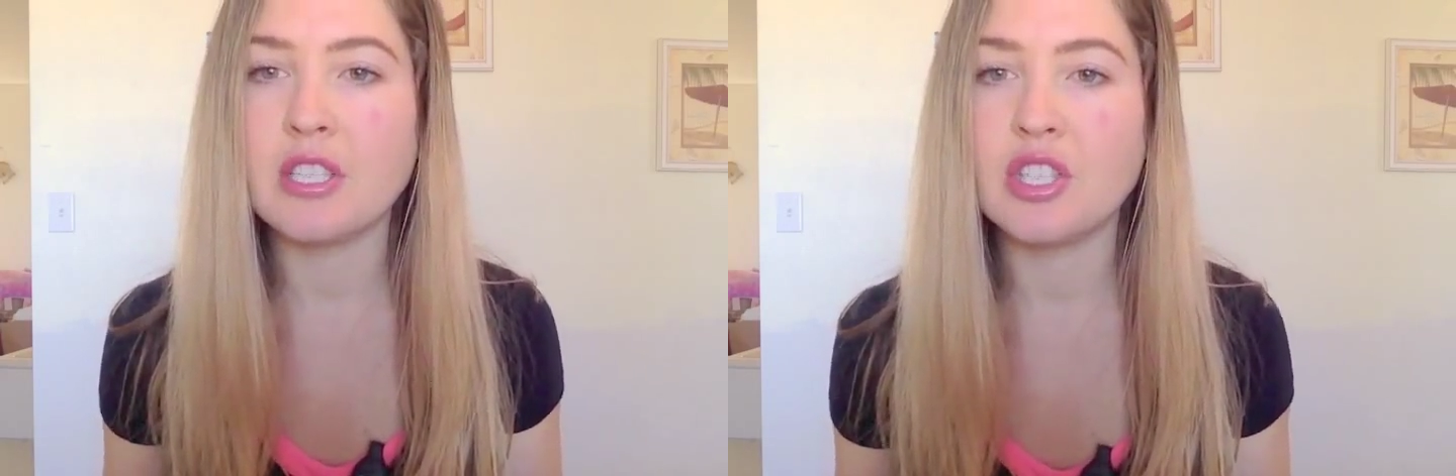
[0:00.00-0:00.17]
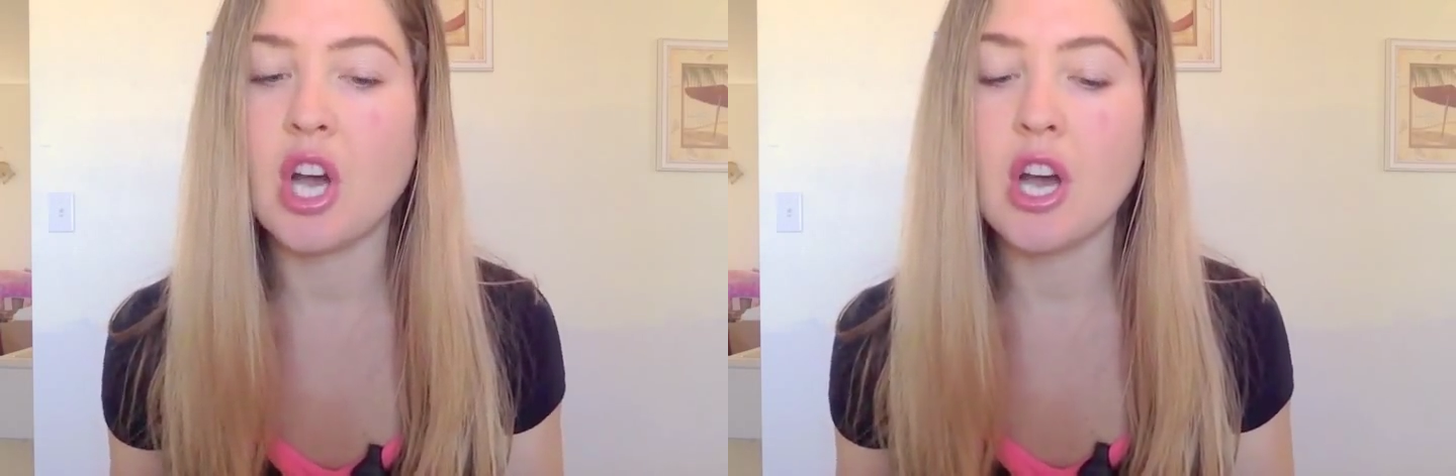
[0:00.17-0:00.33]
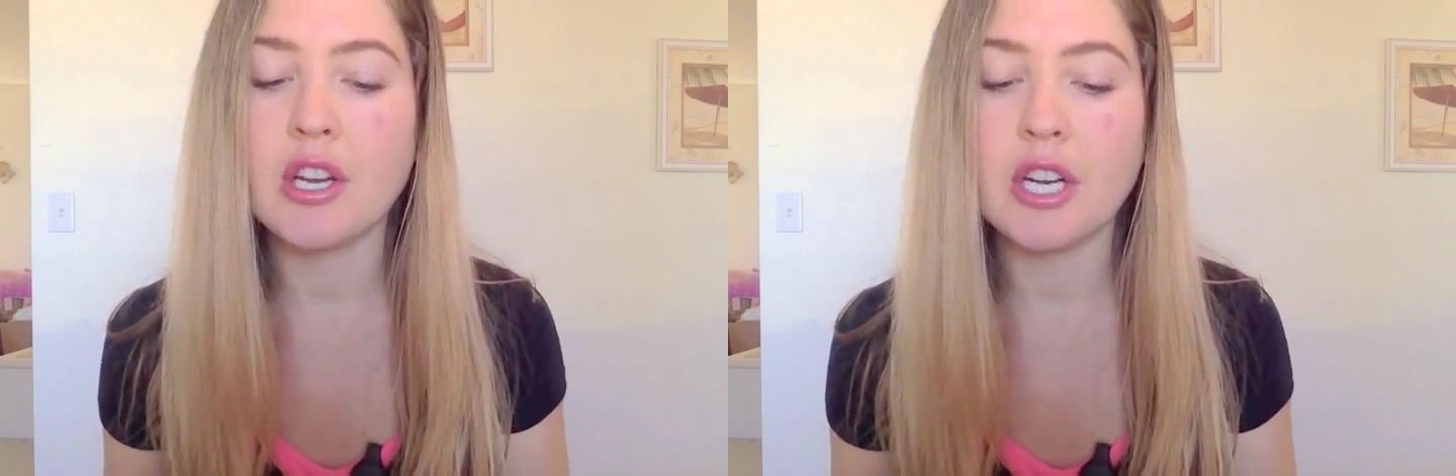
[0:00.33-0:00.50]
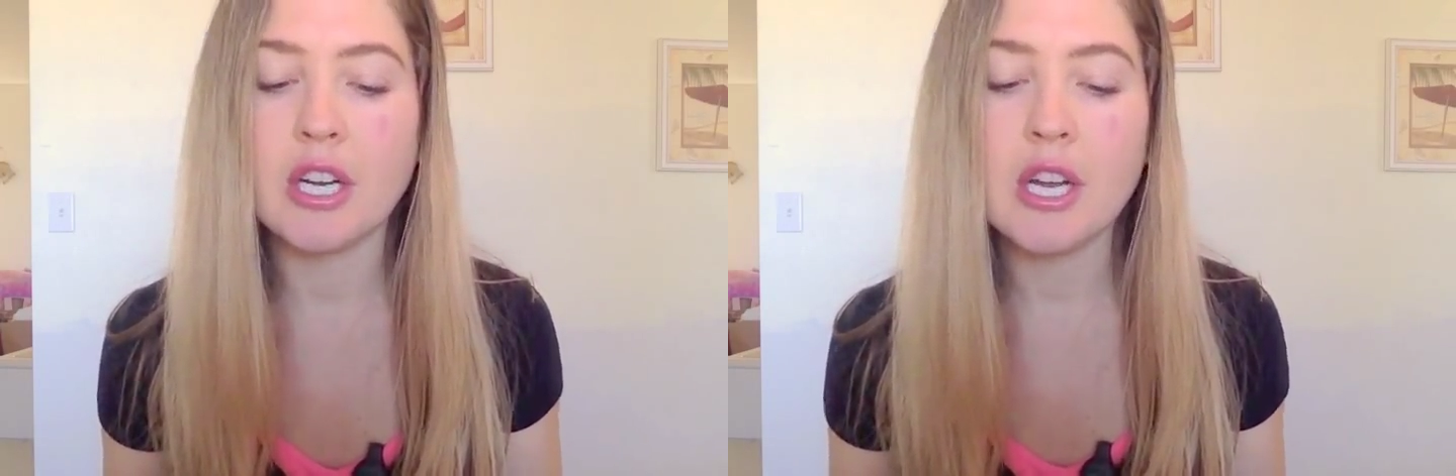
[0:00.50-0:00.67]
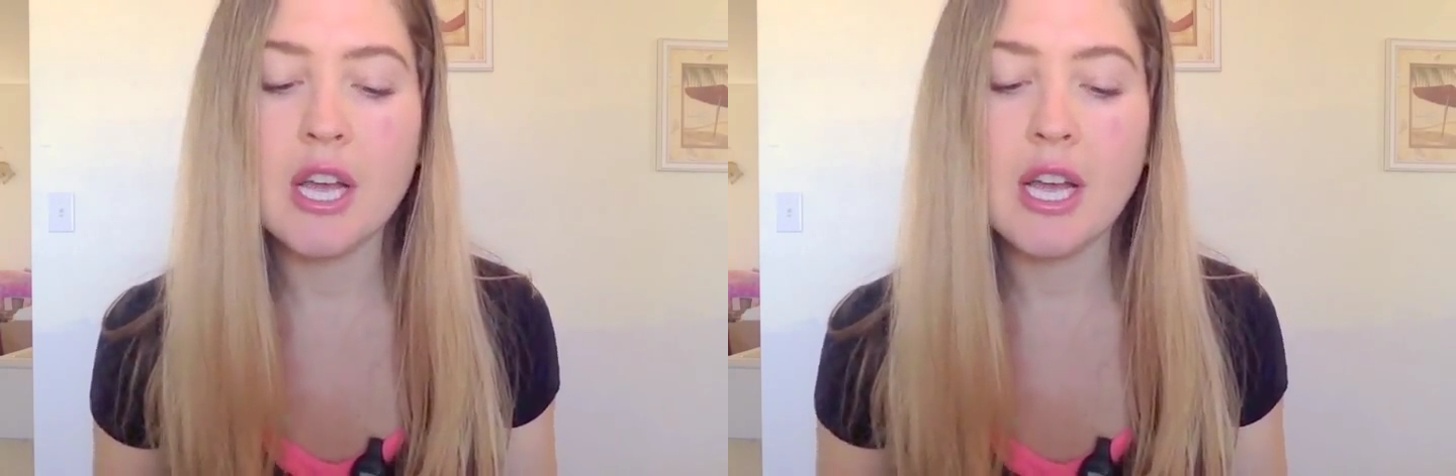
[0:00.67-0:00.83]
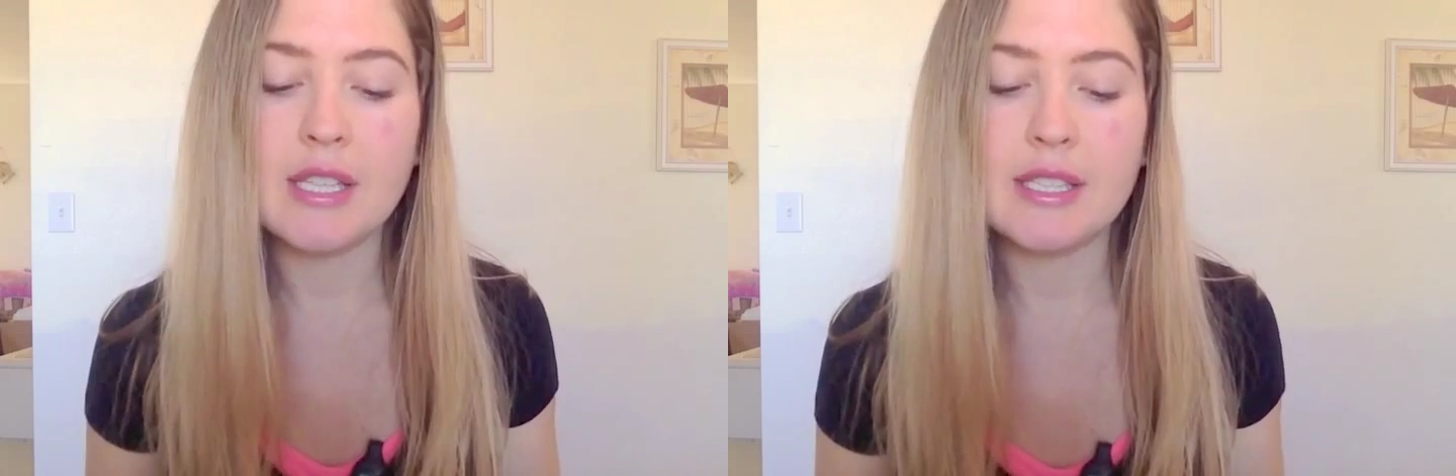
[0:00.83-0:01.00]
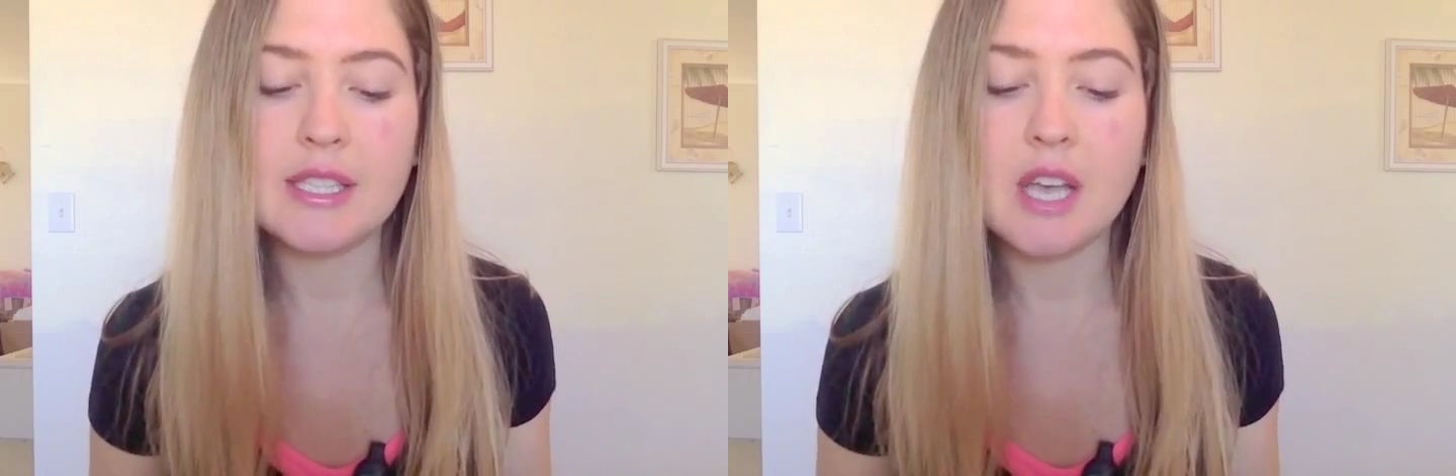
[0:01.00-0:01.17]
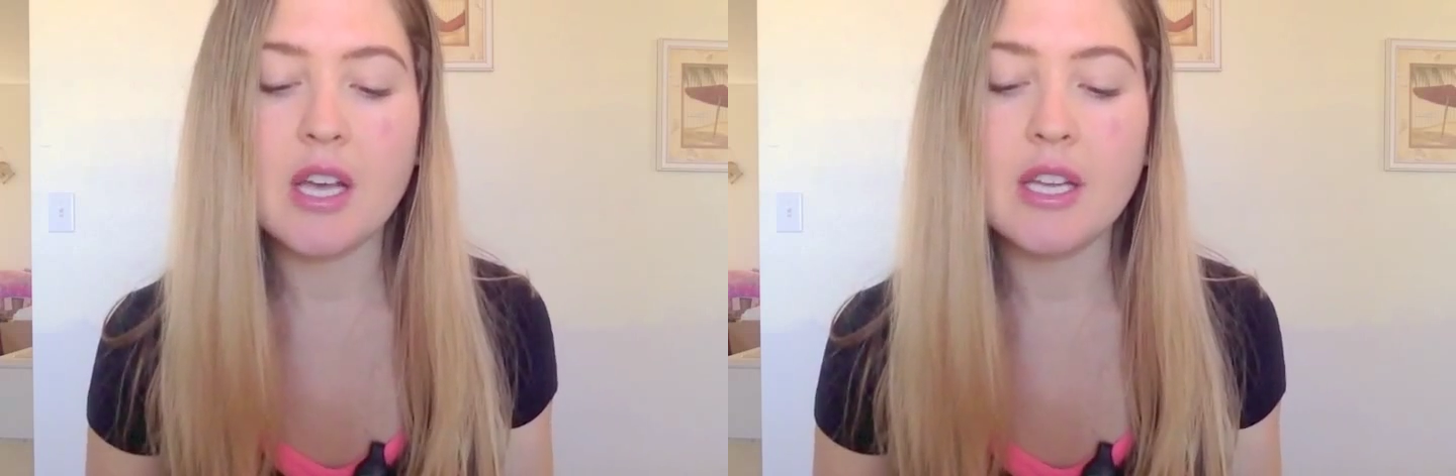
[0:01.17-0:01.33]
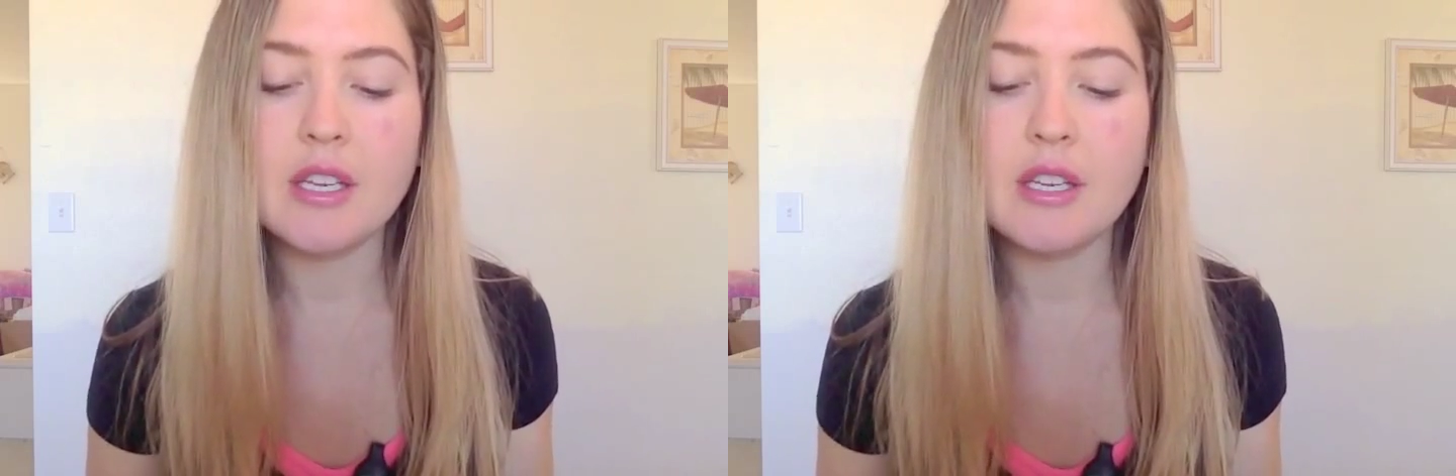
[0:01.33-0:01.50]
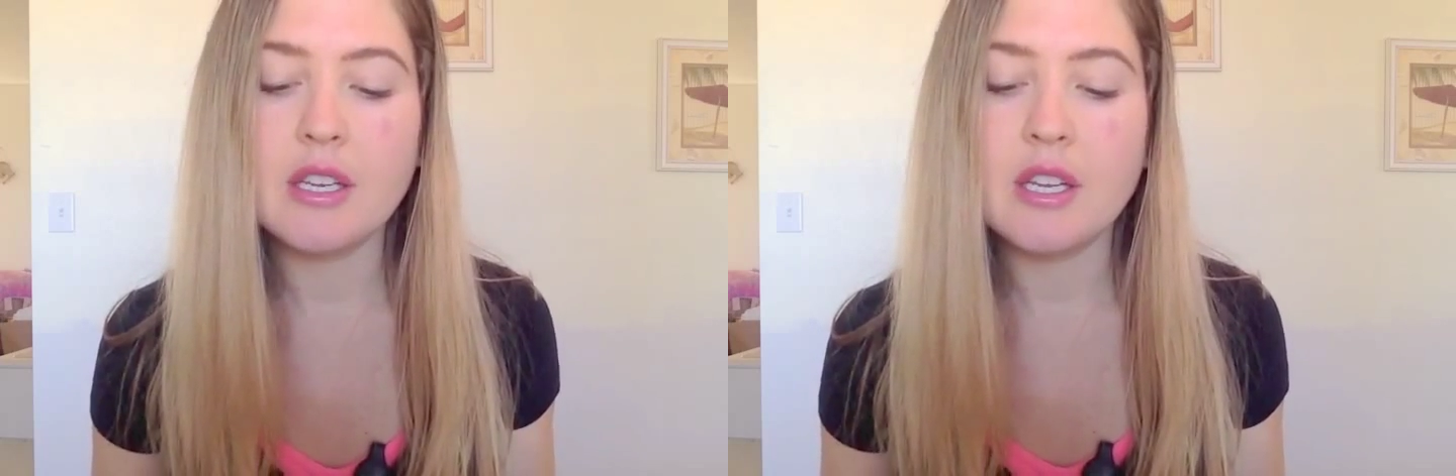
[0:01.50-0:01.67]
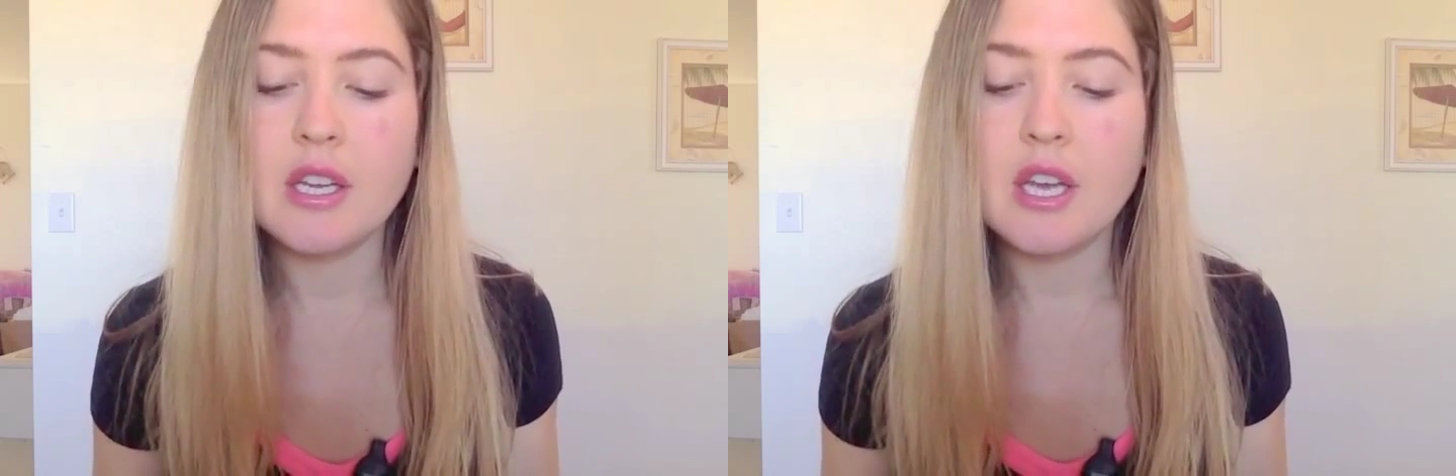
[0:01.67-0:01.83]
a daughter, a son,